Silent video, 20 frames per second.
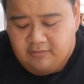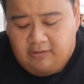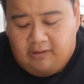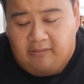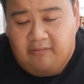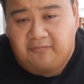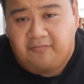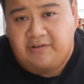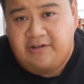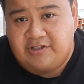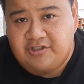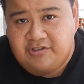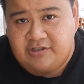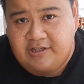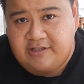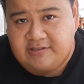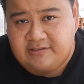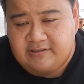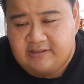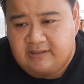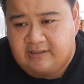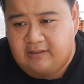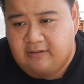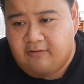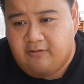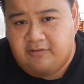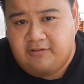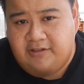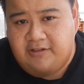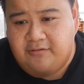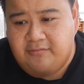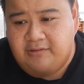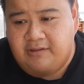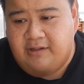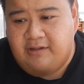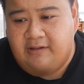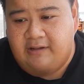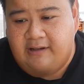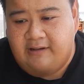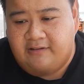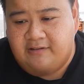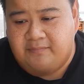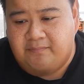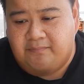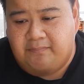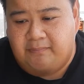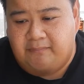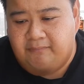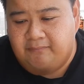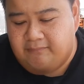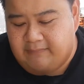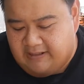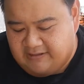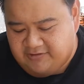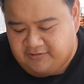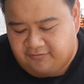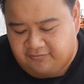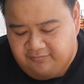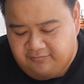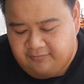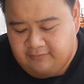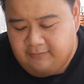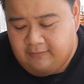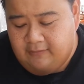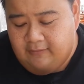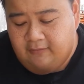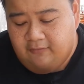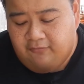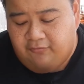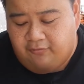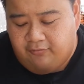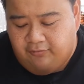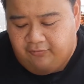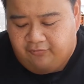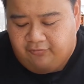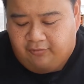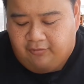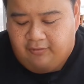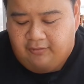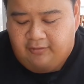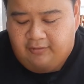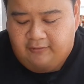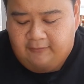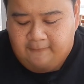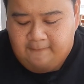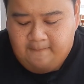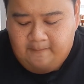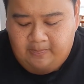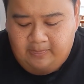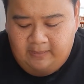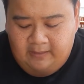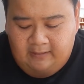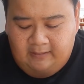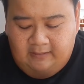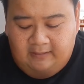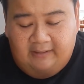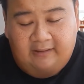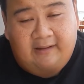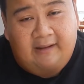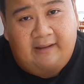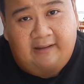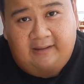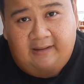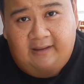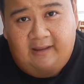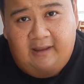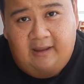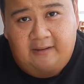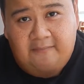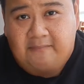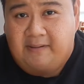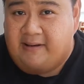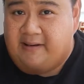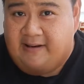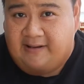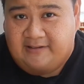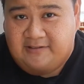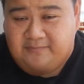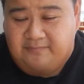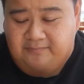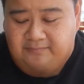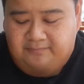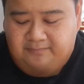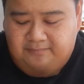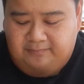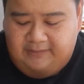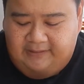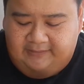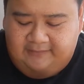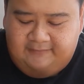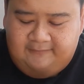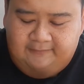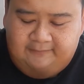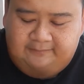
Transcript: So I'll finish this and I'll continue with the next batch of food for AKA my next plate.